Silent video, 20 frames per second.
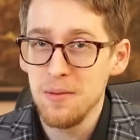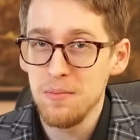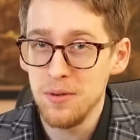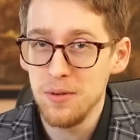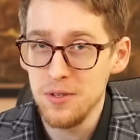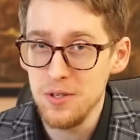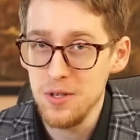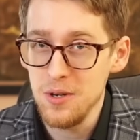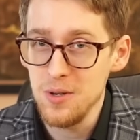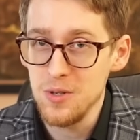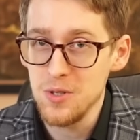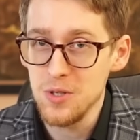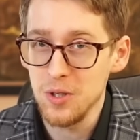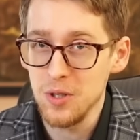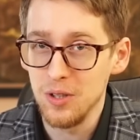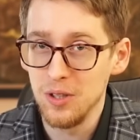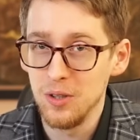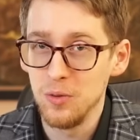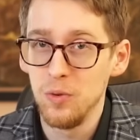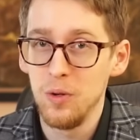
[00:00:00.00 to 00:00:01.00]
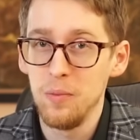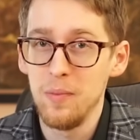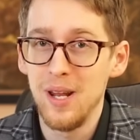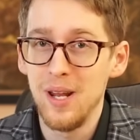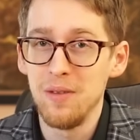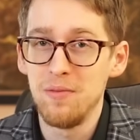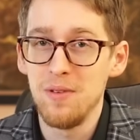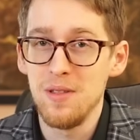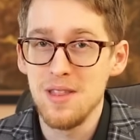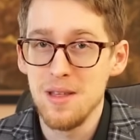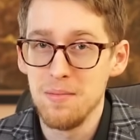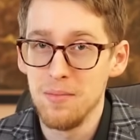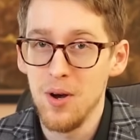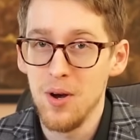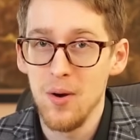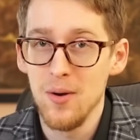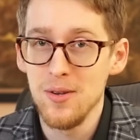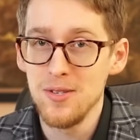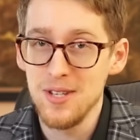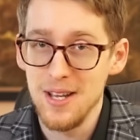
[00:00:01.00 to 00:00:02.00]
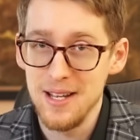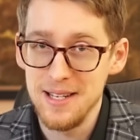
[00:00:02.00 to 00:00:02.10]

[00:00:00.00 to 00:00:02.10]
producer will benefit the most,